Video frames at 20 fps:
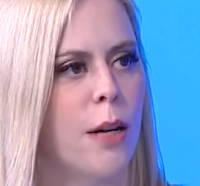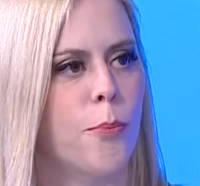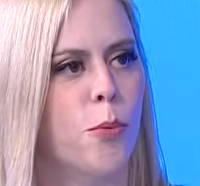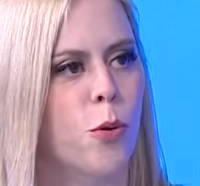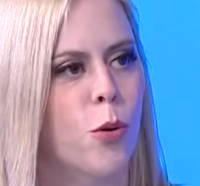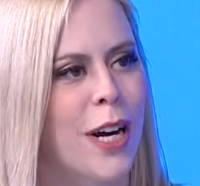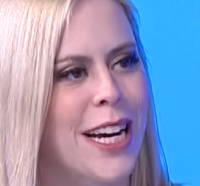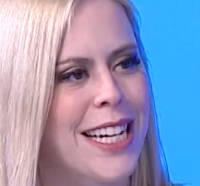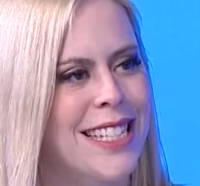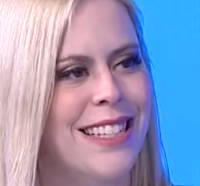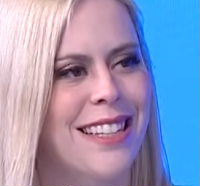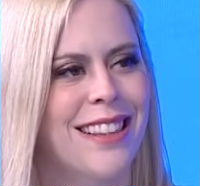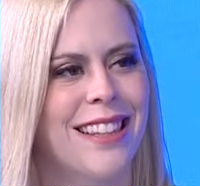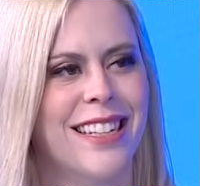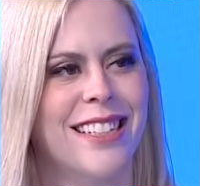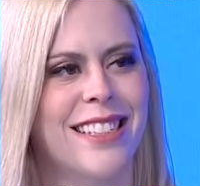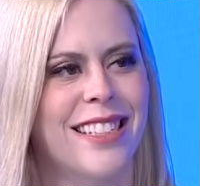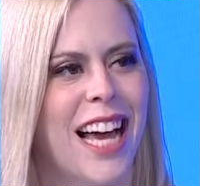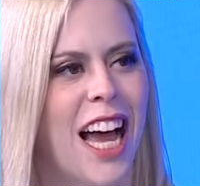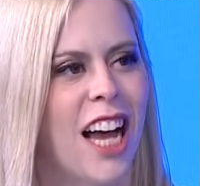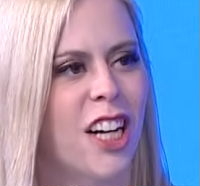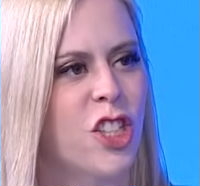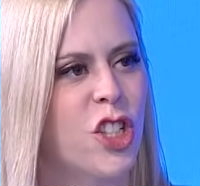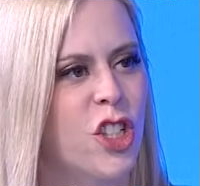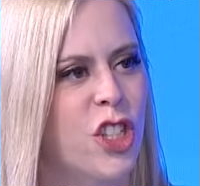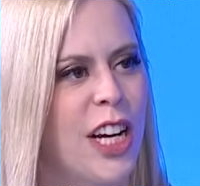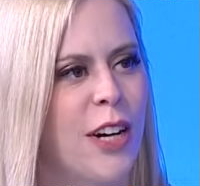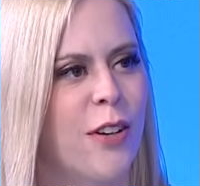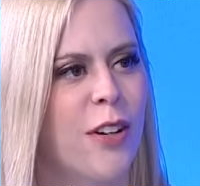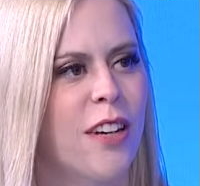praising the attack,
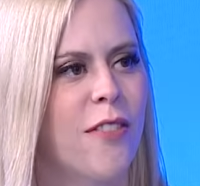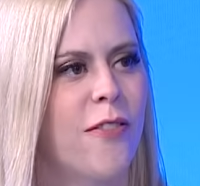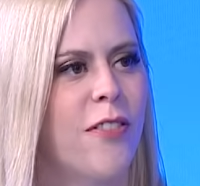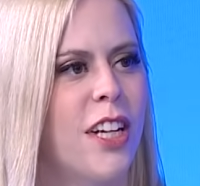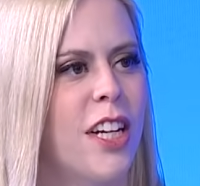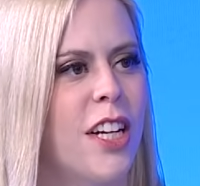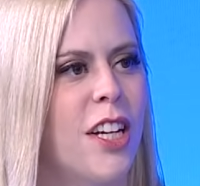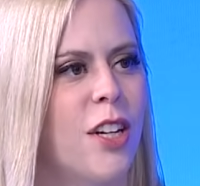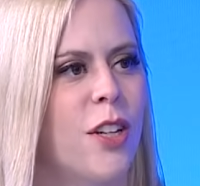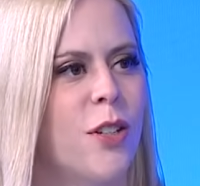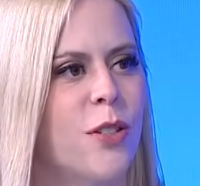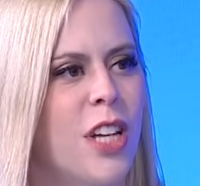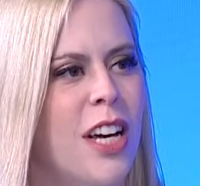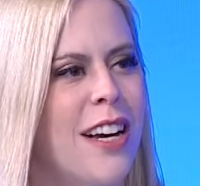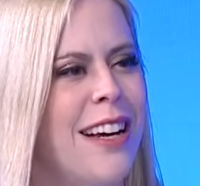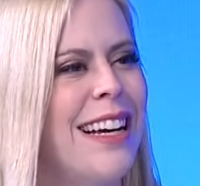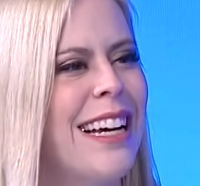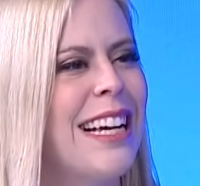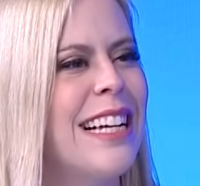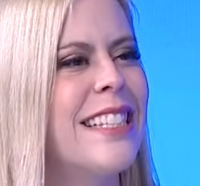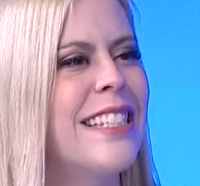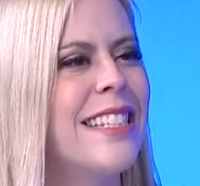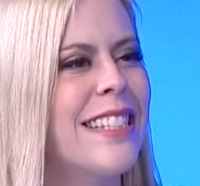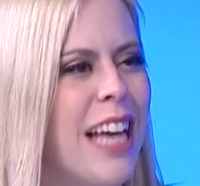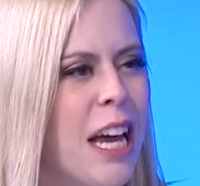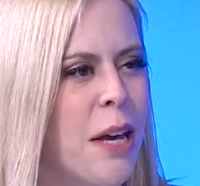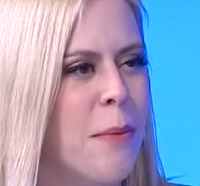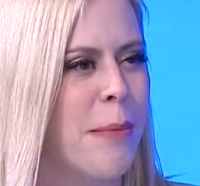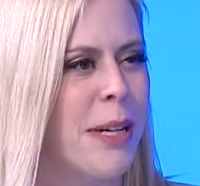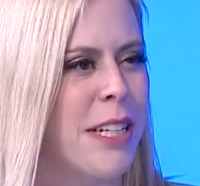sharing videos,
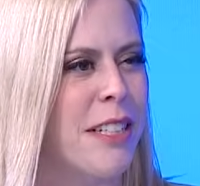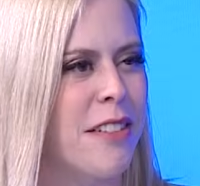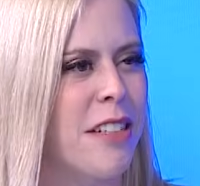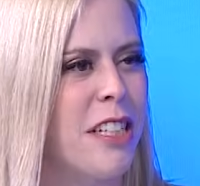incitement.